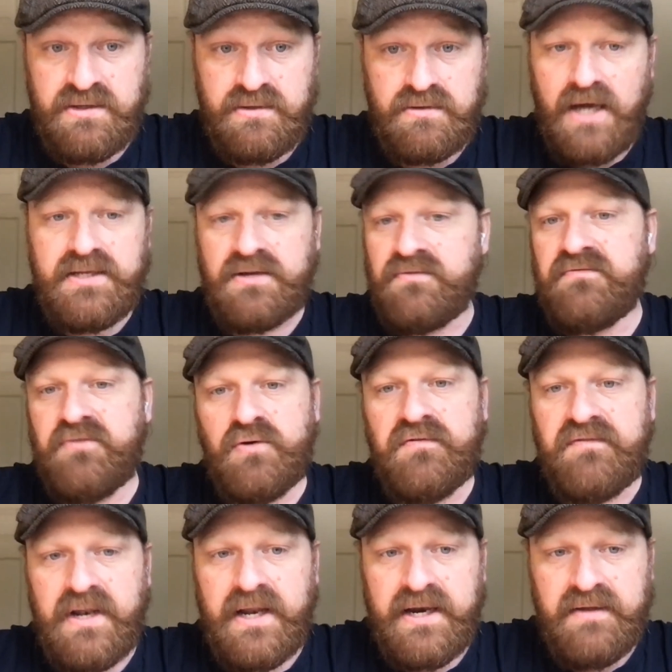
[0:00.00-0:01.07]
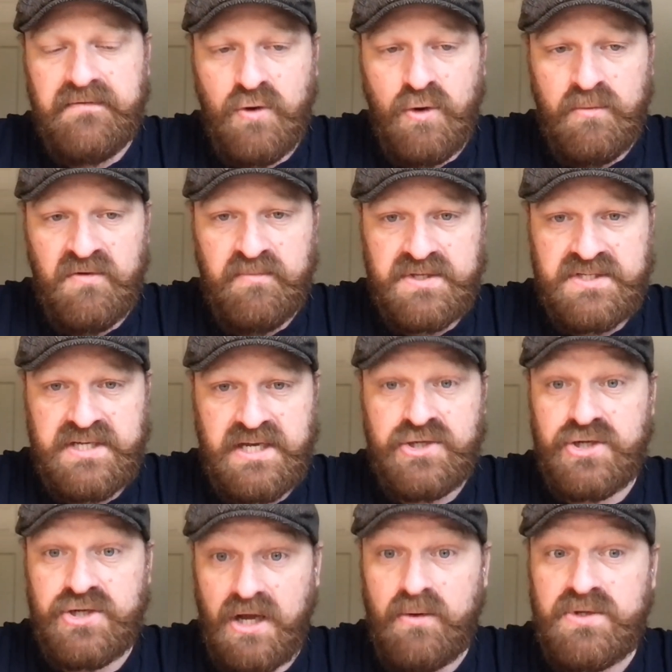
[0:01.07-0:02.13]
I didn't fulfill any form of
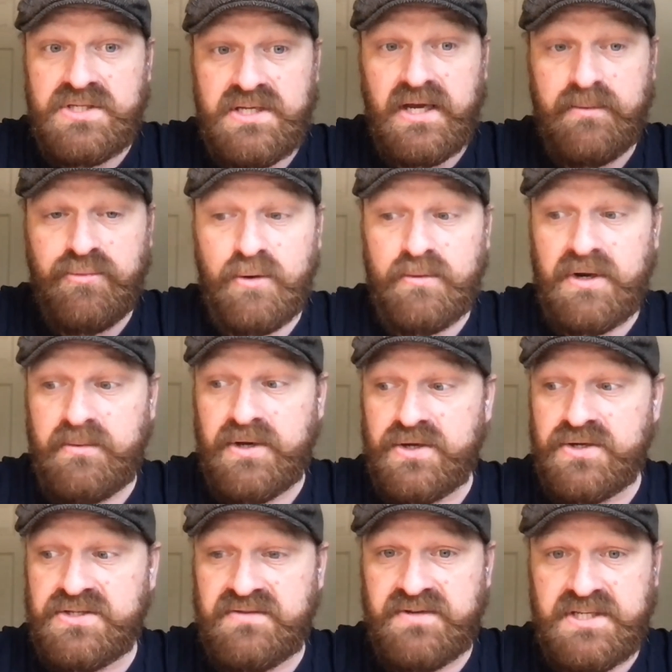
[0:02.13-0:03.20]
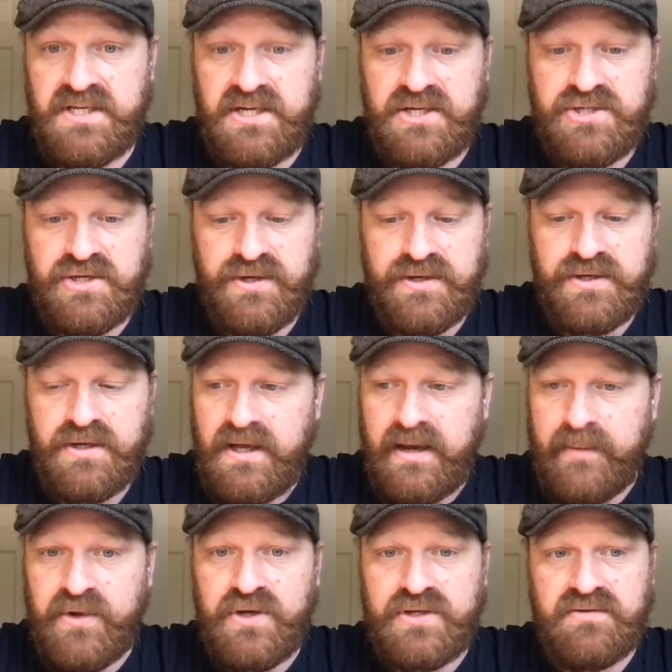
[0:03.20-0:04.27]
potential, I would say probably because of addiction and
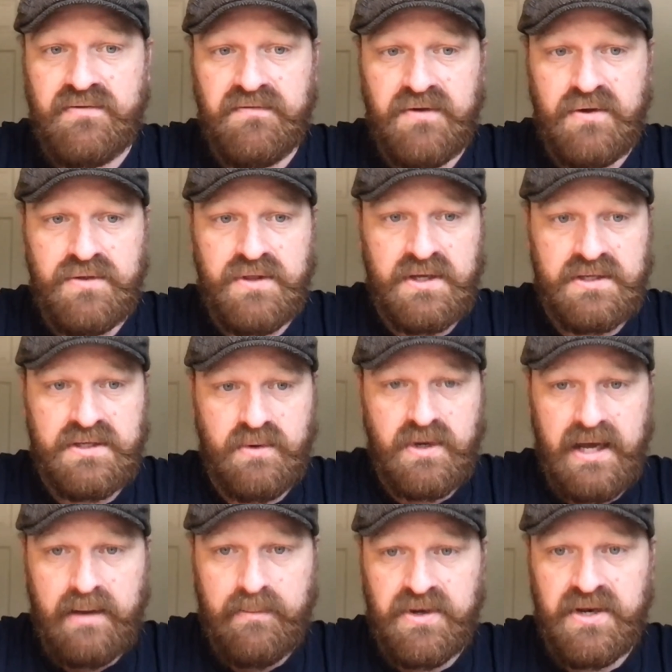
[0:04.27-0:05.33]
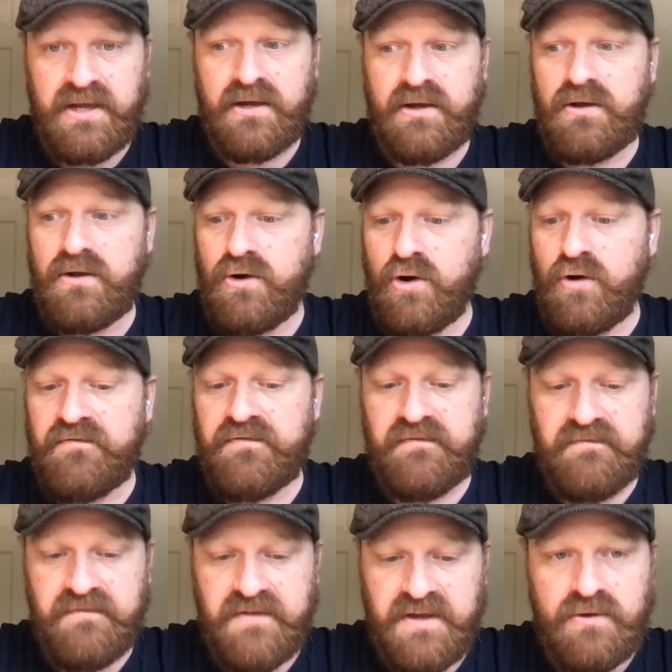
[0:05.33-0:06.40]
because of a few things that were happening off the
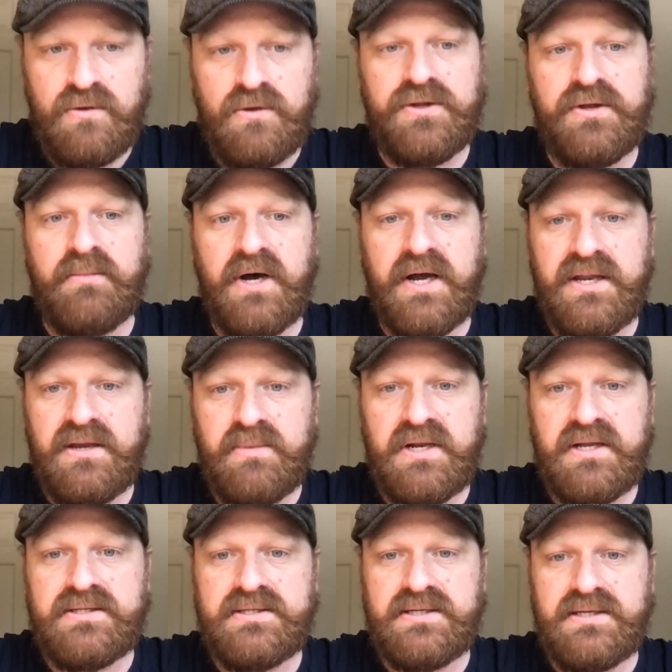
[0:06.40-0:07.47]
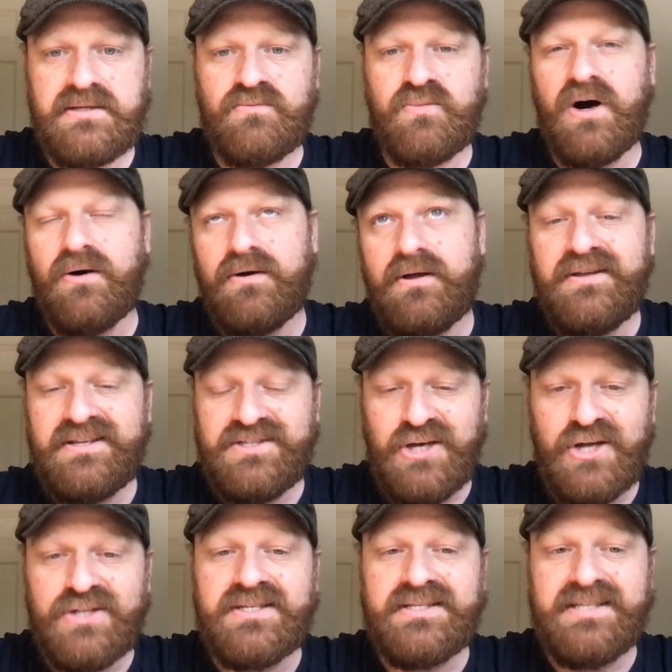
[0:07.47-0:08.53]
field and my inability. Well, it's
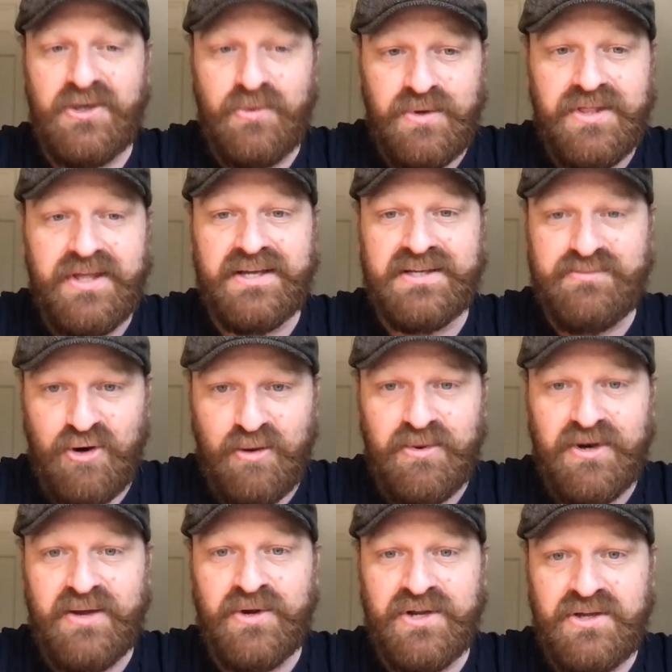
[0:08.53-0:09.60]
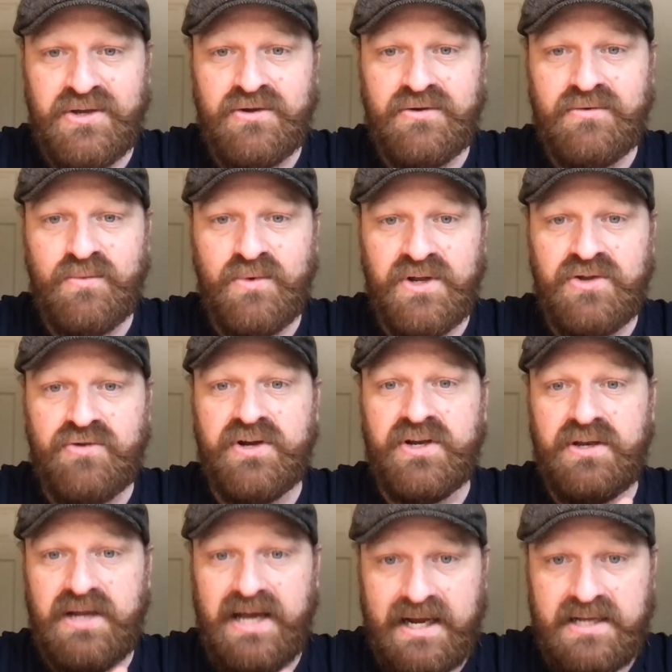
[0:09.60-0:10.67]
hard to deal with things properly when you're
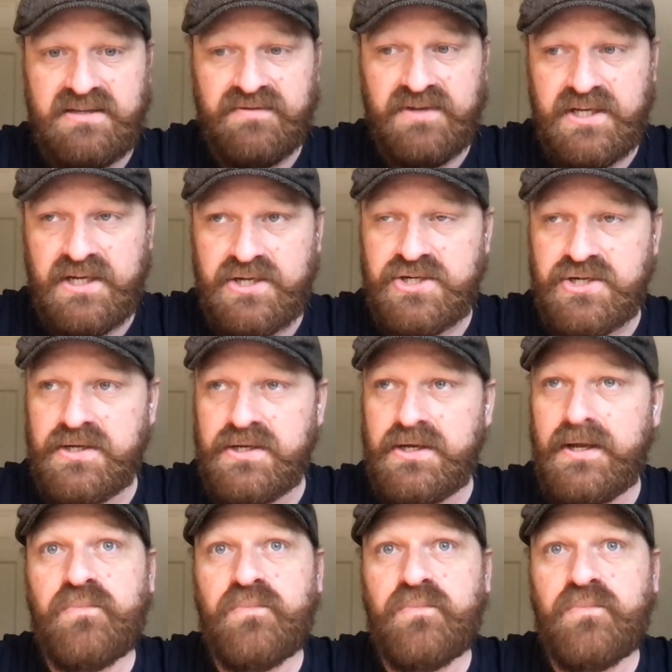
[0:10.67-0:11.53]
in active addiction.